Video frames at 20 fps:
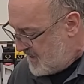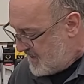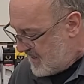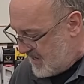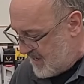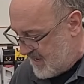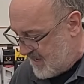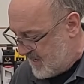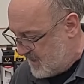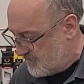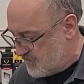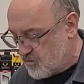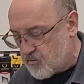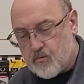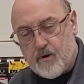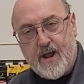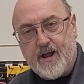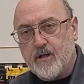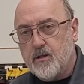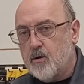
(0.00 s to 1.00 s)
and
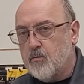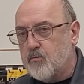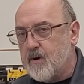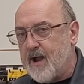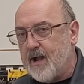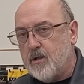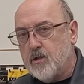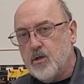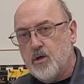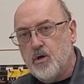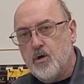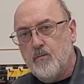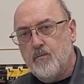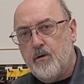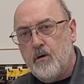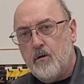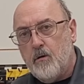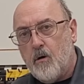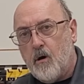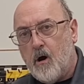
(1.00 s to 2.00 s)
regular rail
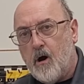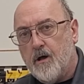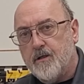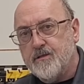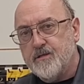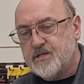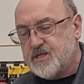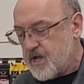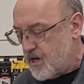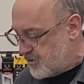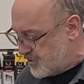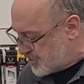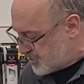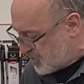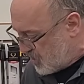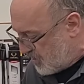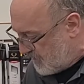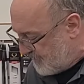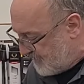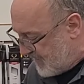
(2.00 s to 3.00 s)
lube on the center
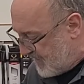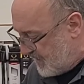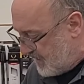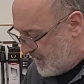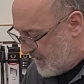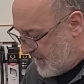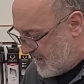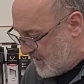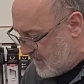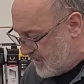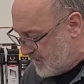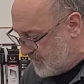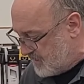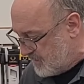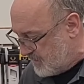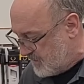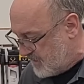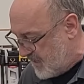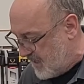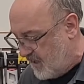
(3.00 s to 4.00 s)
serving and
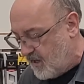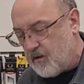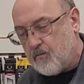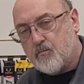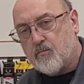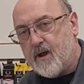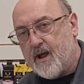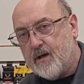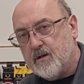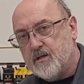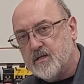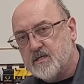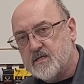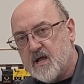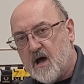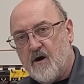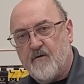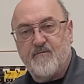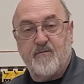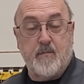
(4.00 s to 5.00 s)
the rail
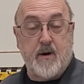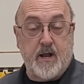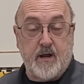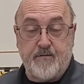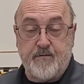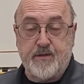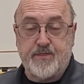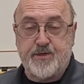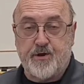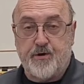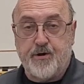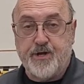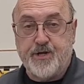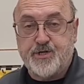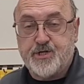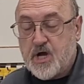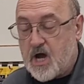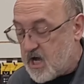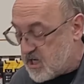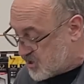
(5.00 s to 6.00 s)
itself about every 30
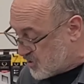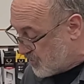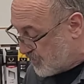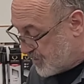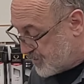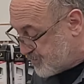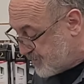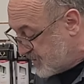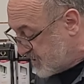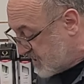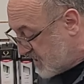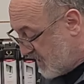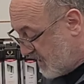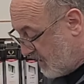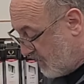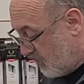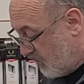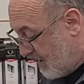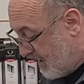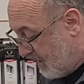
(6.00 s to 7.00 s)
shots, or it's been sitting
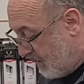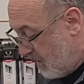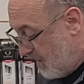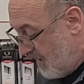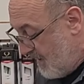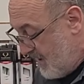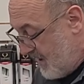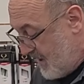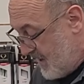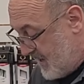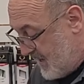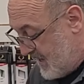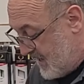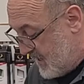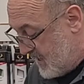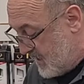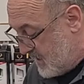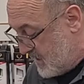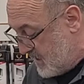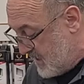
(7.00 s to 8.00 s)
a while.
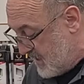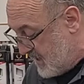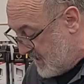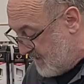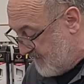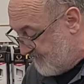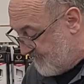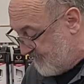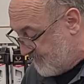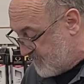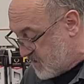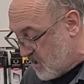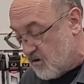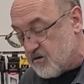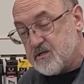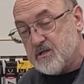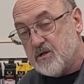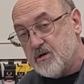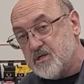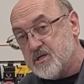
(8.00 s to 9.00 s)
And so
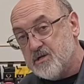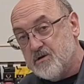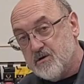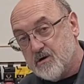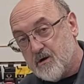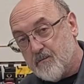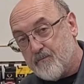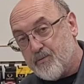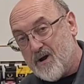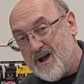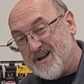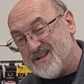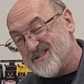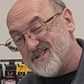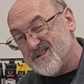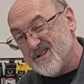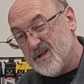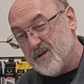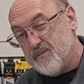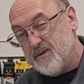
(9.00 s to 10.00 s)
it looks a little
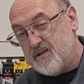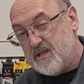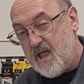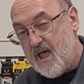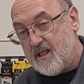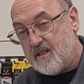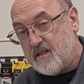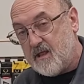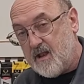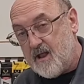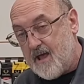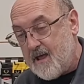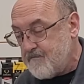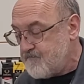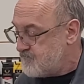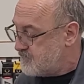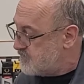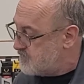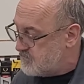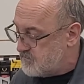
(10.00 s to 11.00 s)
compressed, a little bit dented
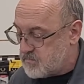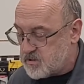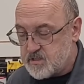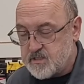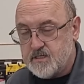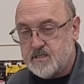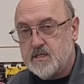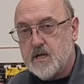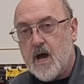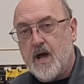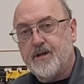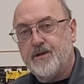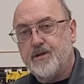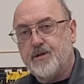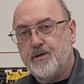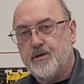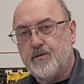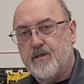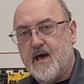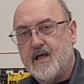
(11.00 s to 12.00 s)
in. It's designed to
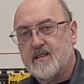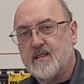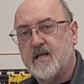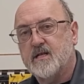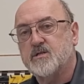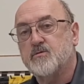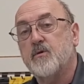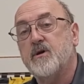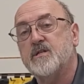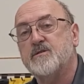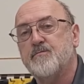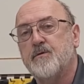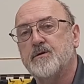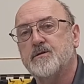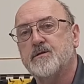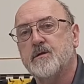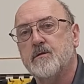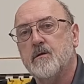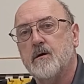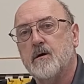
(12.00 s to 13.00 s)
do that. That's the way it's
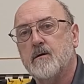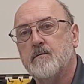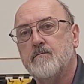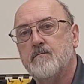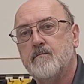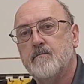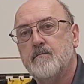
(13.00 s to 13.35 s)
supposed to look.